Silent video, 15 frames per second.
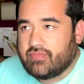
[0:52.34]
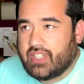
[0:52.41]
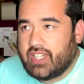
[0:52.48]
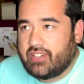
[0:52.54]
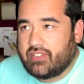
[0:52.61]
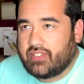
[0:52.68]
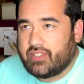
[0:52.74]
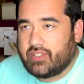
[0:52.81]

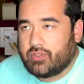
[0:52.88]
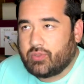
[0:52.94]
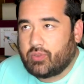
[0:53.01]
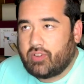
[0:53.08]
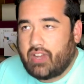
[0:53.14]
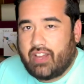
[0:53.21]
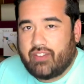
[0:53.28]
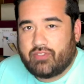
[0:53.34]
of a
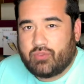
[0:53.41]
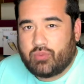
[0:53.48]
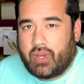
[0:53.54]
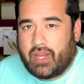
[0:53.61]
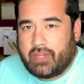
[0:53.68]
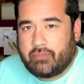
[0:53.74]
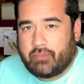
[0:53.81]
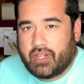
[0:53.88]
craft
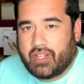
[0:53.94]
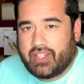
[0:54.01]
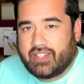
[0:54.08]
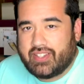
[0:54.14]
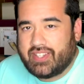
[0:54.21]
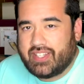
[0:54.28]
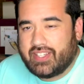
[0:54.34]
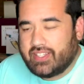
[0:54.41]
wine
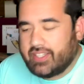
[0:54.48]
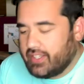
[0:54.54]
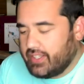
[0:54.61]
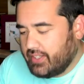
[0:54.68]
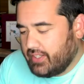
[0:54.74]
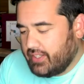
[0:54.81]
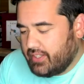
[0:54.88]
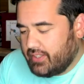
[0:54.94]
market thing.
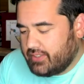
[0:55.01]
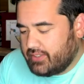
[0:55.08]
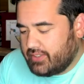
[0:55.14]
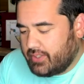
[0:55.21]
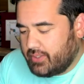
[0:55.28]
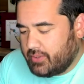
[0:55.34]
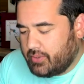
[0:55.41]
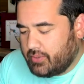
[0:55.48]

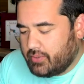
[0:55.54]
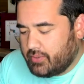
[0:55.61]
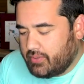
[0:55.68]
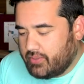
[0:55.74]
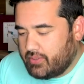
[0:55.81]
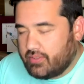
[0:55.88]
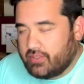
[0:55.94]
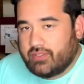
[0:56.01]
So,
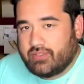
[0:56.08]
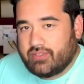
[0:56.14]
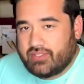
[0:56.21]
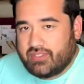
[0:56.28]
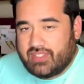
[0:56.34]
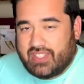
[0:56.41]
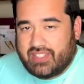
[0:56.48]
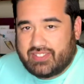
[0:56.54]

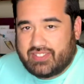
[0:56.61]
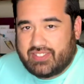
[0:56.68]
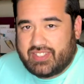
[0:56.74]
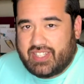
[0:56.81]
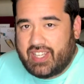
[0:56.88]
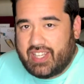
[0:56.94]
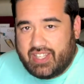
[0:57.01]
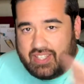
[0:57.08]
needless to
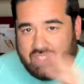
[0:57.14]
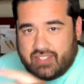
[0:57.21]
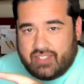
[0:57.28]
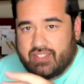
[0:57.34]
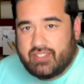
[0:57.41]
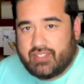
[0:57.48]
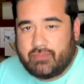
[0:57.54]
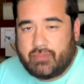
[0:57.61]
say,
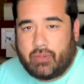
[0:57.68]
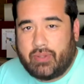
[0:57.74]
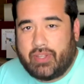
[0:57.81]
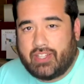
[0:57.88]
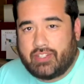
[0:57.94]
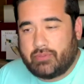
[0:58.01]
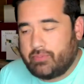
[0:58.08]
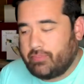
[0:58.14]
my
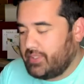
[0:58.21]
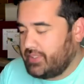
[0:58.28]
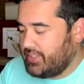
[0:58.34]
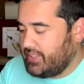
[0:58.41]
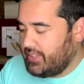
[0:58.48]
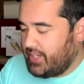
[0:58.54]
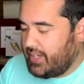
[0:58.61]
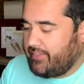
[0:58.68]
weekend's been
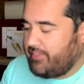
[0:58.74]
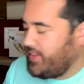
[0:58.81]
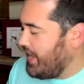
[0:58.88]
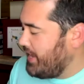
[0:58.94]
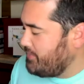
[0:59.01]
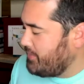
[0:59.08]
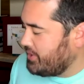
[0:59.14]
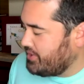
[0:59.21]
busy. I haven't
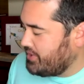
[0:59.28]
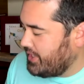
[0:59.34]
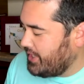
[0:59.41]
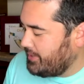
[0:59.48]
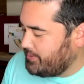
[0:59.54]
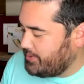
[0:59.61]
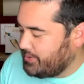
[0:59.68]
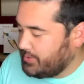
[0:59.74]
had much
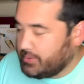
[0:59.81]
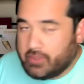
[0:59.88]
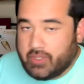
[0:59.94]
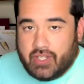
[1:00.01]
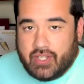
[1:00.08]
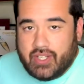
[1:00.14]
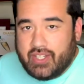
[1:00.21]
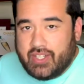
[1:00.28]
time to
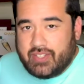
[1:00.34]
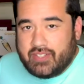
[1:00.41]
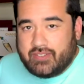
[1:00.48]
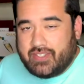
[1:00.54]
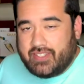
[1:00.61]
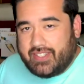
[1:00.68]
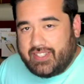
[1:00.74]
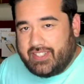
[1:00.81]

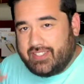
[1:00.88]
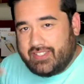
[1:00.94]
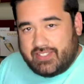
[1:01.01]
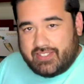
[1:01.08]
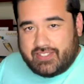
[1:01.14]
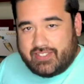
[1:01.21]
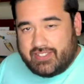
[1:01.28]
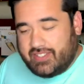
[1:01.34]
really
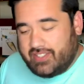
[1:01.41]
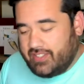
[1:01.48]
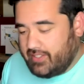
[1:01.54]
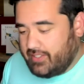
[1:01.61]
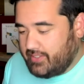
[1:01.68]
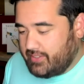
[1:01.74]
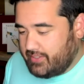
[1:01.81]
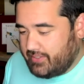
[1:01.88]
just
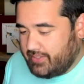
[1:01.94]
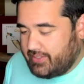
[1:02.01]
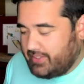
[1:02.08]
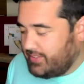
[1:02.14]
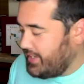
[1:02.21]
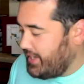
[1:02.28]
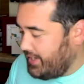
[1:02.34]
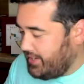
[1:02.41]

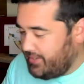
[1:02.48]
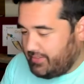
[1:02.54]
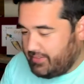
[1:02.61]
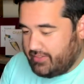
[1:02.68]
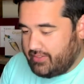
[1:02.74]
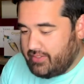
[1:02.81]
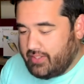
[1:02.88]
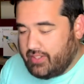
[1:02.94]
sit down
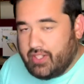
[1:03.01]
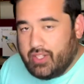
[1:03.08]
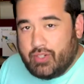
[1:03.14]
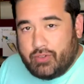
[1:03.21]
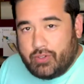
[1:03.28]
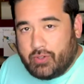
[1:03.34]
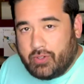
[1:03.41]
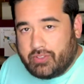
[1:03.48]
and
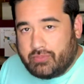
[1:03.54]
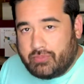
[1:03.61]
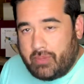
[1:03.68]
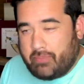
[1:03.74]
record some